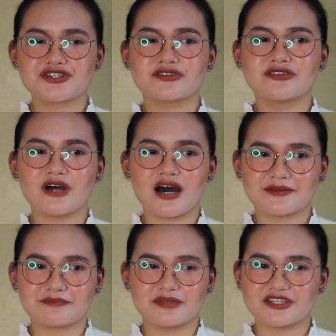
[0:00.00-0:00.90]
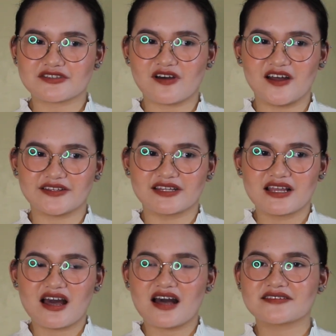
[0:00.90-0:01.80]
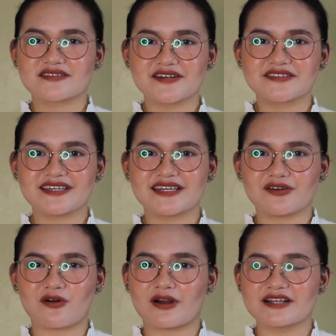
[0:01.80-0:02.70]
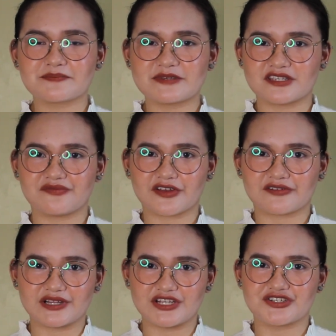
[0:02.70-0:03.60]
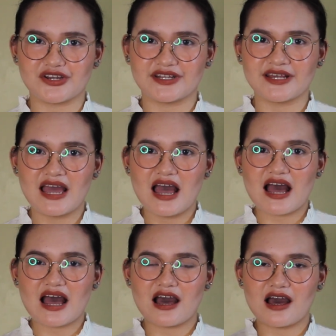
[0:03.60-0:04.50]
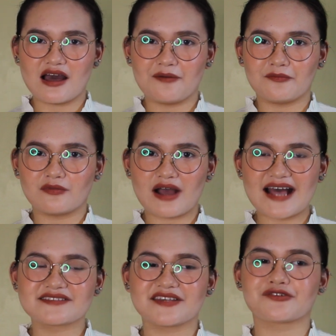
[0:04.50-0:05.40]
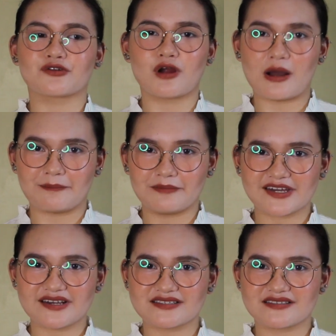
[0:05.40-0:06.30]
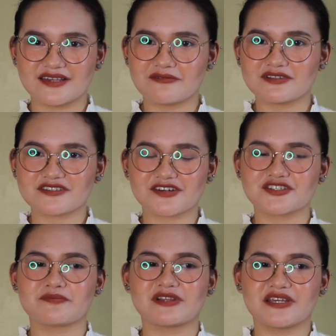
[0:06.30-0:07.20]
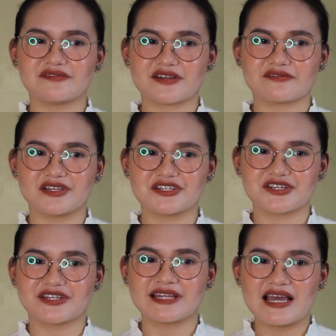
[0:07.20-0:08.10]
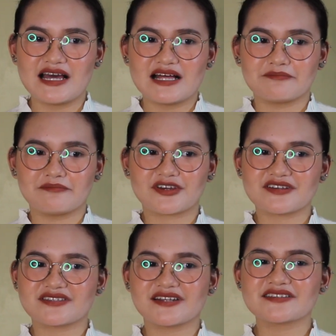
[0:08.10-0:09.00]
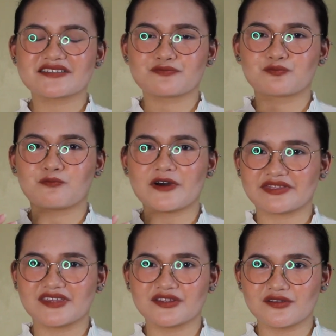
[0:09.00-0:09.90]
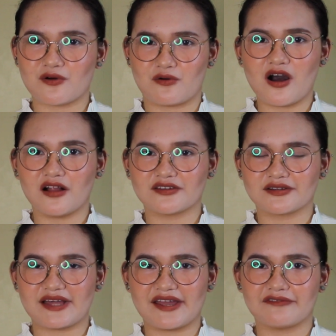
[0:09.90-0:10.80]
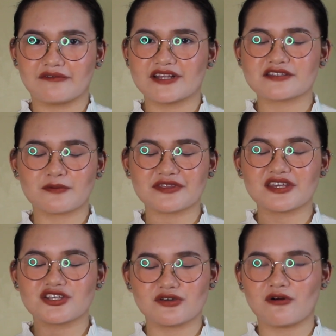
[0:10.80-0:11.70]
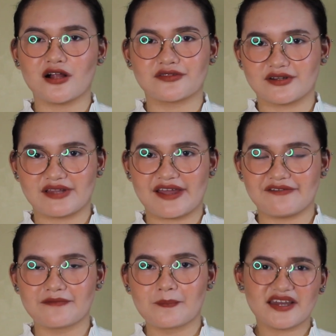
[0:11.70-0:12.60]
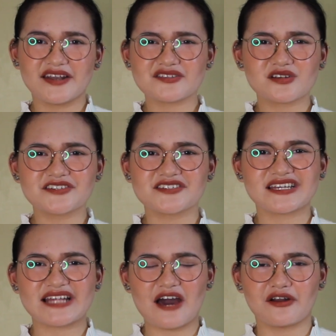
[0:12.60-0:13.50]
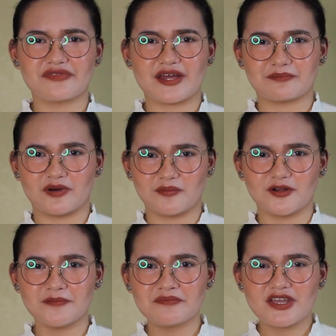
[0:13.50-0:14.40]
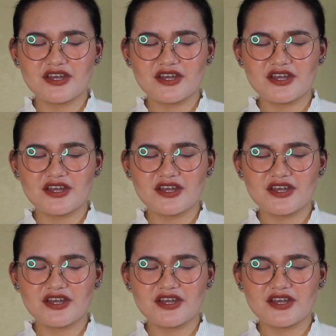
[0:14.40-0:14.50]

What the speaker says: should not be taught a certain or a specific religion as they grow up, because they will start to believe that religion because it is what they know all their life. It's what they knew all their life. And it's hard to get out of that bubble.